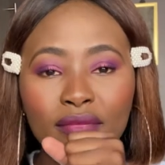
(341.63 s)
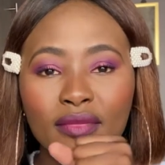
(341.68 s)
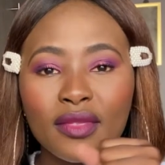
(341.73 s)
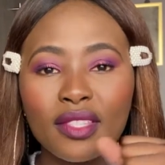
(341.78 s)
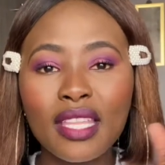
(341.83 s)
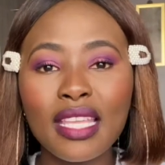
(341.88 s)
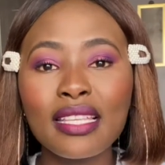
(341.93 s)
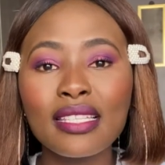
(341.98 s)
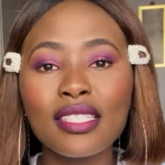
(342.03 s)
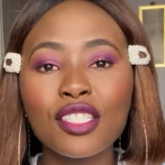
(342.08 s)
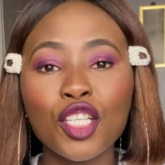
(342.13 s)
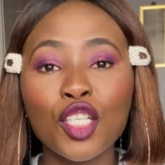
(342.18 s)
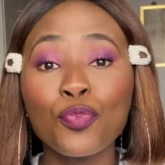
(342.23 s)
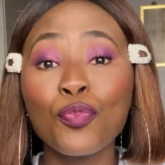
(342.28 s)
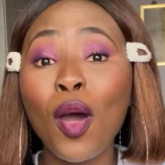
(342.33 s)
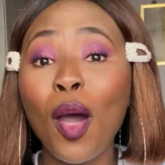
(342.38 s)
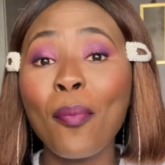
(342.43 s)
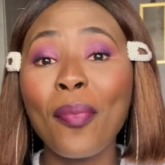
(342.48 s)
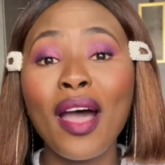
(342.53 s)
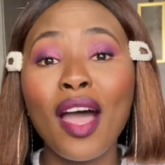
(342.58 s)
things just
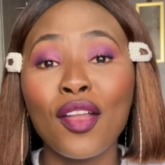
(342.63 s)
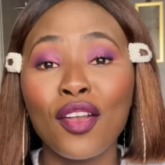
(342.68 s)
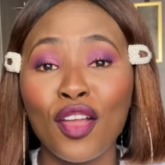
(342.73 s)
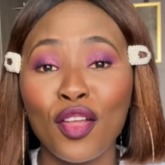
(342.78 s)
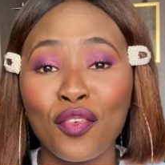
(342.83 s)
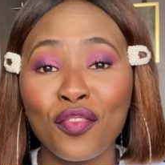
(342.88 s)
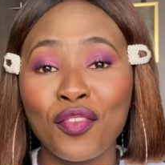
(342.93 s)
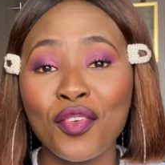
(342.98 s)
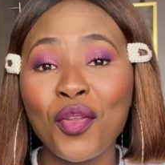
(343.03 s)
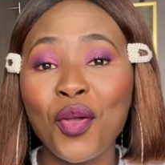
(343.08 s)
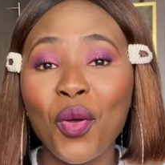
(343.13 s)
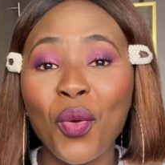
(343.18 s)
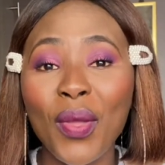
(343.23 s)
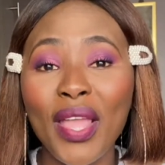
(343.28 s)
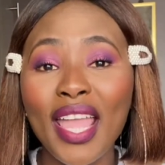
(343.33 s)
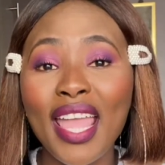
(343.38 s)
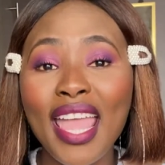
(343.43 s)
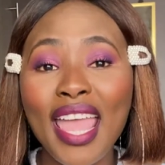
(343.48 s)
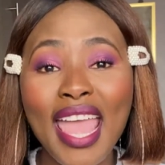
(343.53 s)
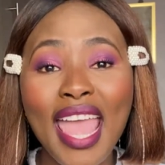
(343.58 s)
pop out of
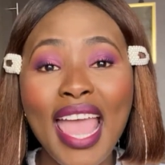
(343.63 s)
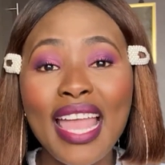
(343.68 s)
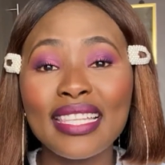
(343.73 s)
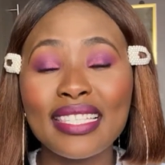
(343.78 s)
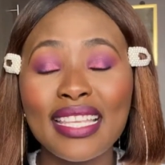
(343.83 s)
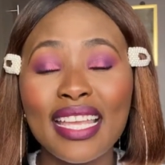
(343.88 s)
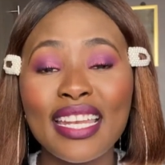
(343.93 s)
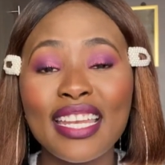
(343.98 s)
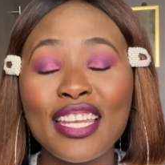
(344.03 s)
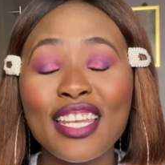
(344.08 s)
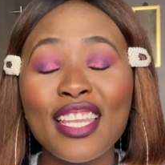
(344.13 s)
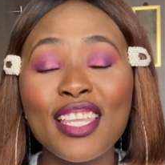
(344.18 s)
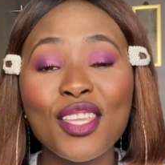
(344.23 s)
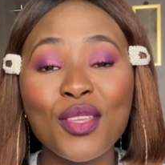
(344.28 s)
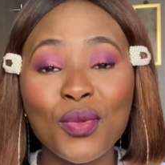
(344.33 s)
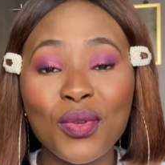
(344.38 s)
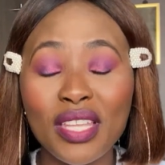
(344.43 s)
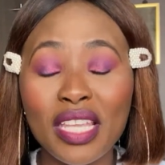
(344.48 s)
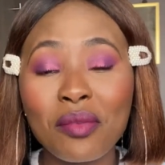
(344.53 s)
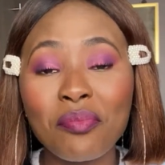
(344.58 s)
nowhere and suddenly
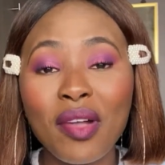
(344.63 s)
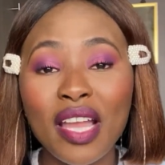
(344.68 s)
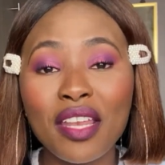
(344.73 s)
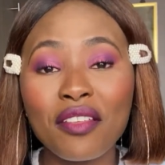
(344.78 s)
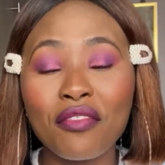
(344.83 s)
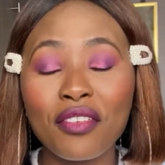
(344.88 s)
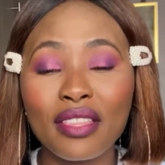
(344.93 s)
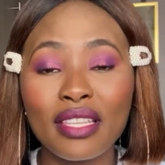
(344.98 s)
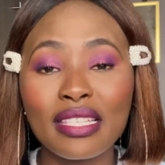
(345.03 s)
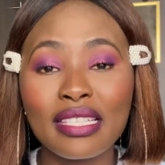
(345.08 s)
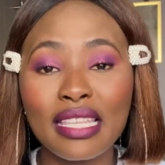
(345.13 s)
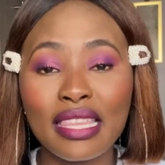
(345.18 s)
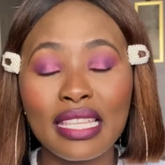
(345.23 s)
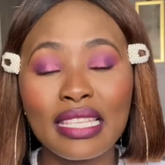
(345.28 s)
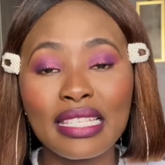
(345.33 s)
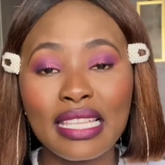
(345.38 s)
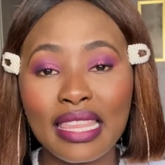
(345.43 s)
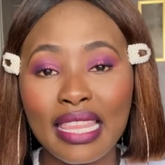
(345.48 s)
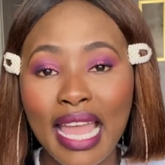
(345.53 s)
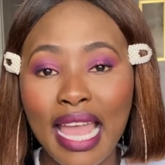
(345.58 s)
you need money for this and
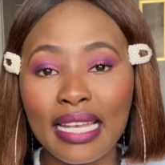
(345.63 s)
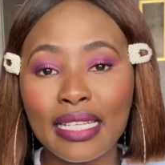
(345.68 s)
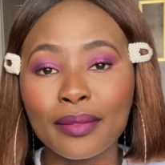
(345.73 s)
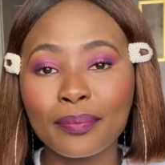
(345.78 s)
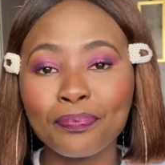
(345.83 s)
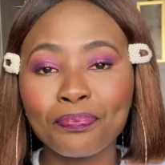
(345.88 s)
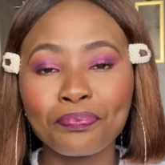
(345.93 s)
this and that.